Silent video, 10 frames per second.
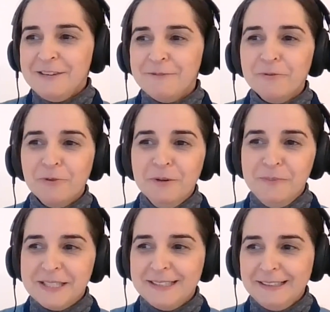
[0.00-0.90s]
even
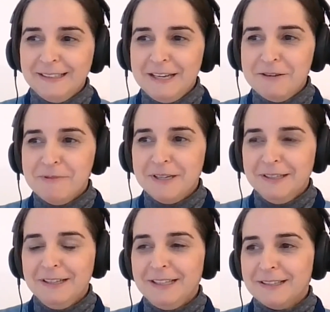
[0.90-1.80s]
when visiting him
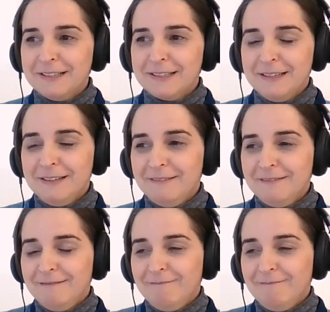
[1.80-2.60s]
in